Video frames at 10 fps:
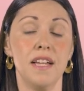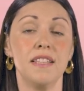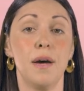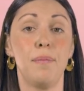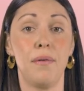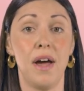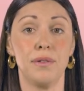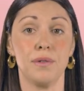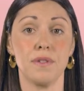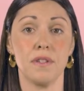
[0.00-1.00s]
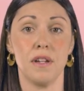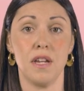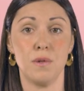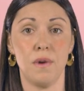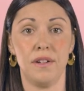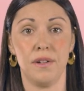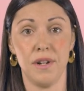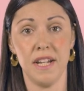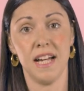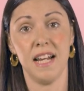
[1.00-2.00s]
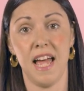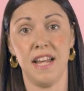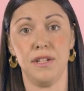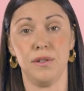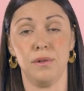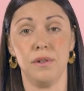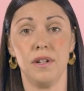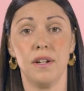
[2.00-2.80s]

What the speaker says: The apparatus is where the critical editor